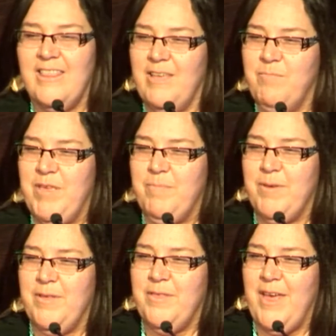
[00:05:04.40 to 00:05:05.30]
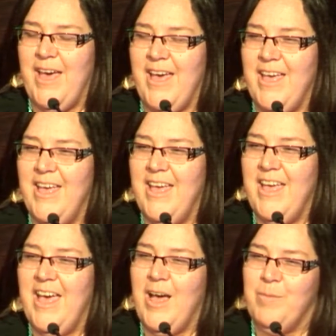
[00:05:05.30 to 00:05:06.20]
then people that
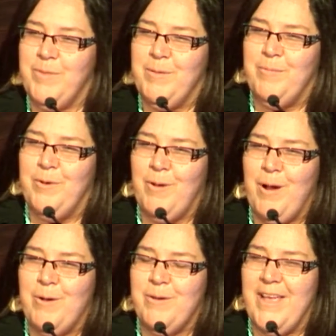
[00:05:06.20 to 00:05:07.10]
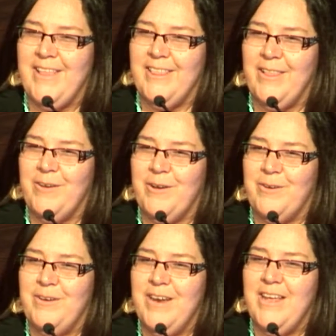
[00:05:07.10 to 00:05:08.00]
help them grow and
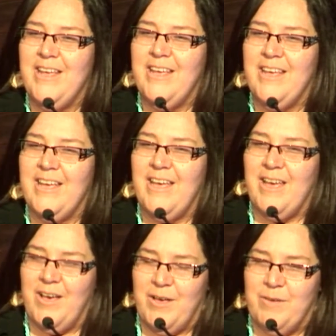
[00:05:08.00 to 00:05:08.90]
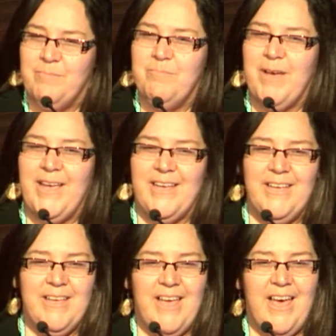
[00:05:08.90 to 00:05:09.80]
learn by
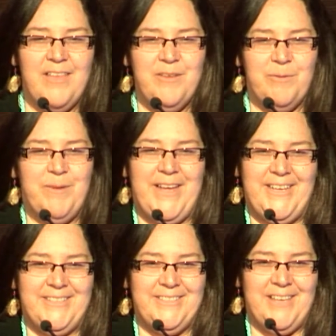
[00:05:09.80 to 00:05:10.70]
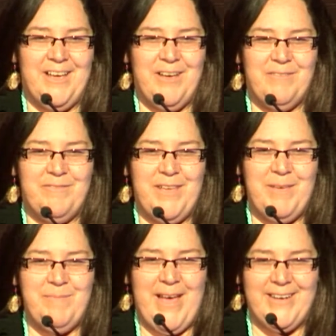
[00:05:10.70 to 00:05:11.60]
other ways of
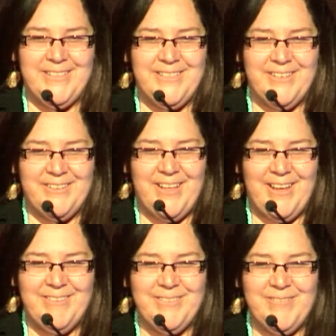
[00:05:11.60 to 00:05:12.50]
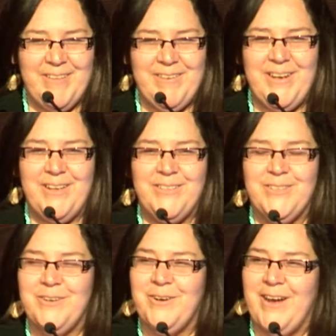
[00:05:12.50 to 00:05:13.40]
impacting their lives. Maybe not so
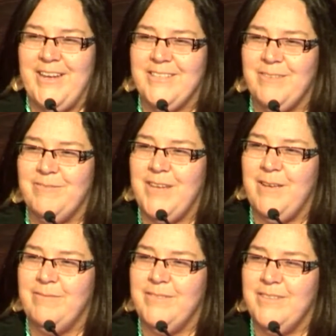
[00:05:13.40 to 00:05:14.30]
great sometimes,